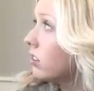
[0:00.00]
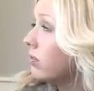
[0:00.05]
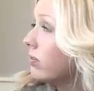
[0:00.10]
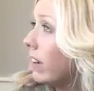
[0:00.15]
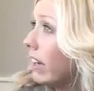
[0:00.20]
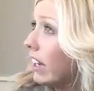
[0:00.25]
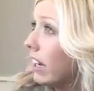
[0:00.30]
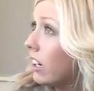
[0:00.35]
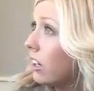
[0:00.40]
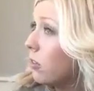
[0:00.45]

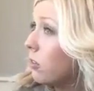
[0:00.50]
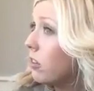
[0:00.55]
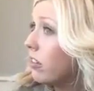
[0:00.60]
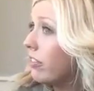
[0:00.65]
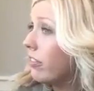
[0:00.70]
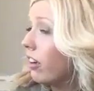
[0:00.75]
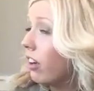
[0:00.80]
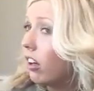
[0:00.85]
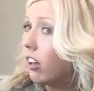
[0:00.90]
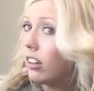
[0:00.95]
My hair will
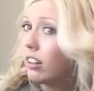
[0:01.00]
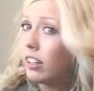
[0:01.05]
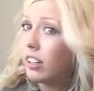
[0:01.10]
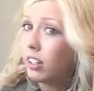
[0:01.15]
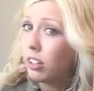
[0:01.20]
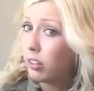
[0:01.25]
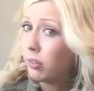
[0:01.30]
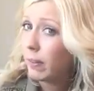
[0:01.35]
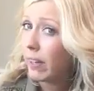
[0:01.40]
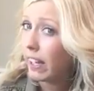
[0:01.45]
fall a
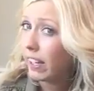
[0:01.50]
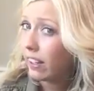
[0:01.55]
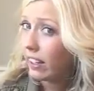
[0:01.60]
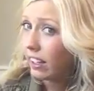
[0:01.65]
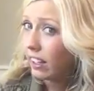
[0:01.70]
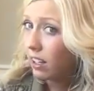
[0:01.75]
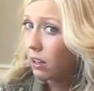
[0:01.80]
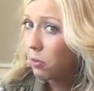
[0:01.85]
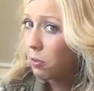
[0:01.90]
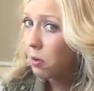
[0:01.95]
little bit,
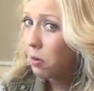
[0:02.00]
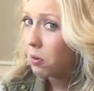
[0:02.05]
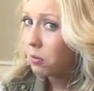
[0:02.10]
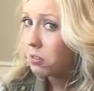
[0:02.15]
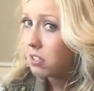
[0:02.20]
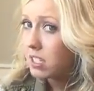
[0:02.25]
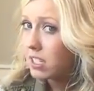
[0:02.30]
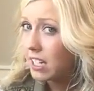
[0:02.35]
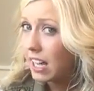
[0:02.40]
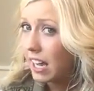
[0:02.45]
like it
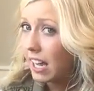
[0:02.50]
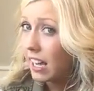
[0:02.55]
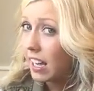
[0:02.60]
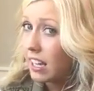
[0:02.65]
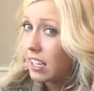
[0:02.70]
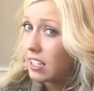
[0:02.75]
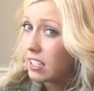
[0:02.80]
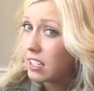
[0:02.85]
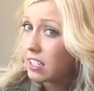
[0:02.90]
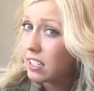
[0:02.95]
won't stay
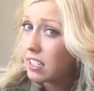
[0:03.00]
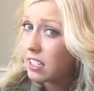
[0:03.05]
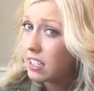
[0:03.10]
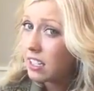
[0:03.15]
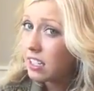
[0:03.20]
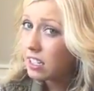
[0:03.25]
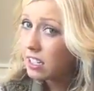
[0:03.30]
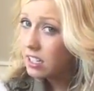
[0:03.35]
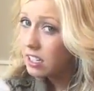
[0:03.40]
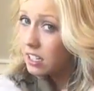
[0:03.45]
as
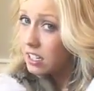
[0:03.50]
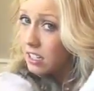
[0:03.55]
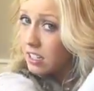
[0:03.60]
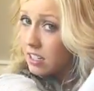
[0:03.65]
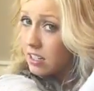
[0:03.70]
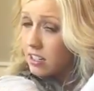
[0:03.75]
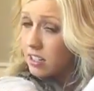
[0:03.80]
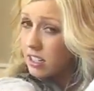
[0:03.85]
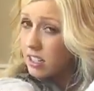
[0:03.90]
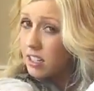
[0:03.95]

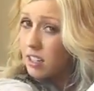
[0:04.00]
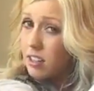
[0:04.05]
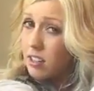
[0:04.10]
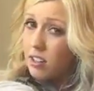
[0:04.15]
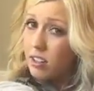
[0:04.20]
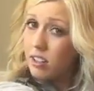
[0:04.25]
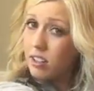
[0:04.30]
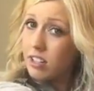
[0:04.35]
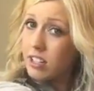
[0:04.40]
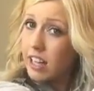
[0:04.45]

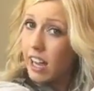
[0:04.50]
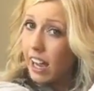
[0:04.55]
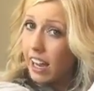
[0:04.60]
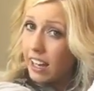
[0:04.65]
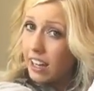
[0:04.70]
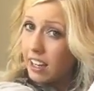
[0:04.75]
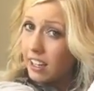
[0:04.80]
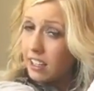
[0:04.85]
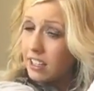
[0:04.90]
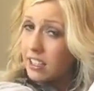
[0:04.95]

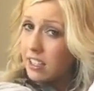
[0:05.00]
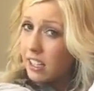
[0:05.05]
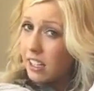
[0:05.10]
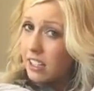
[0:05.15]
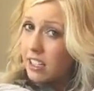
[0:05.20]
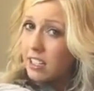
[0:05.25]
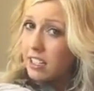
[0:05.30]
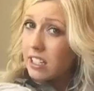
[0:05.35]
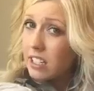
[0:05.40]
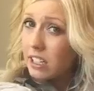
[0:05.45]
tight because I
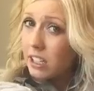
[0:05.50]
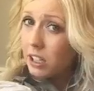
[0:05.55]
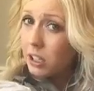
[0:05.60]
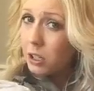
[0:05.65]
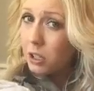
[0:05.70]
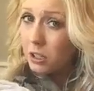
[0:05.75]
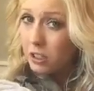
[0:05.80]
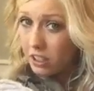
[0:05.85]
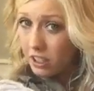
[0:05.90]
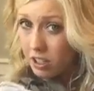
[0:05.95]
didn't
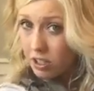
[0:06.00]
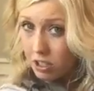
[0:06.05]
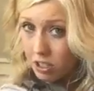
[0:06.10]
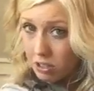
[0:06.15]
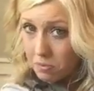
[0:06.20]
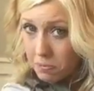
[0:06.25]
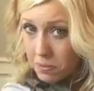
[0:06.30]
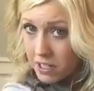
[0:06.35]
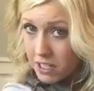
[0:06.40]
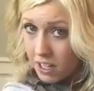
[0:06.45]
curl it
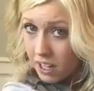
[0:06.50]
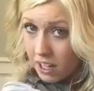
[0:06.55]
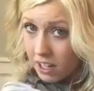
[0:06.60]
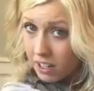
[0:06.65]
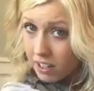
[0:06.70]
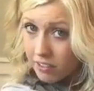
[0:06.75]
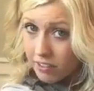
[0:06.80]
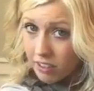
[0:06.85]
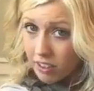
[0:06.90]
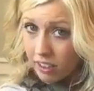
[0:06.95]
super tight,
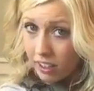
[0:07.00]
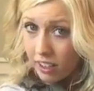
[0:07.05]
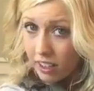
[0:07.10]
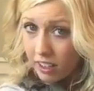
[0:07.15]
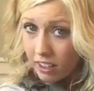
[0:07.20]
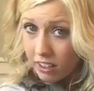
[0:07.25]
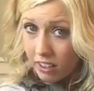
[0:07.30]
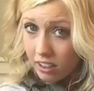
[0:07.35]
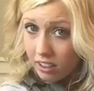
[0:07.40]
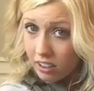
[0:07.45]
I feel like.
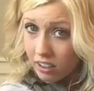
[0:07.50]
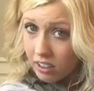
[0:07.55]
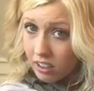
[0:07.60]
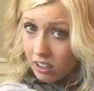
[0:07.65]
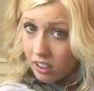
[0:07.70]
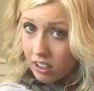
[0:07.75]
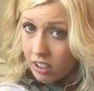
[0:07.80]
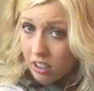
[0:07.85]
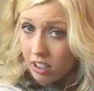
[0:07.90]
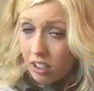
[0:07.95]

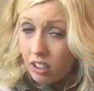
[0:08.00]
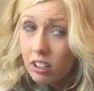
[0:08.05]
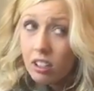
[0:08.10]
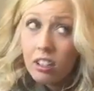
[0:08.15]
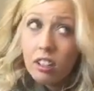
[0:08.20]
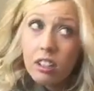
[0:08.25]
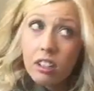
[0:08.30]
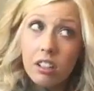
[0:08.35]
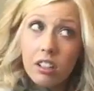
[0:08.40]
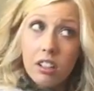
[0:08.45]

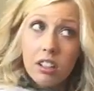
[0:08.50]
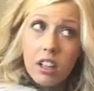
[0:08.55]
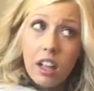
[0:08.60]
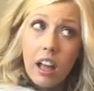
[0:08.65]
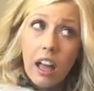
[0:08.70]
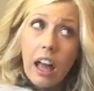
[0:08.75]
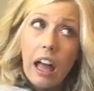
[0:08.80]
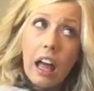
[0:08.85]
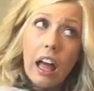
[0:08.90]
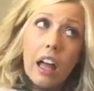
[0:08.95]

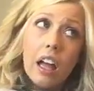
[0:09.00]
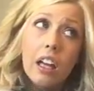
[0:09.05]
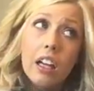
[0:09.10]
Ugh.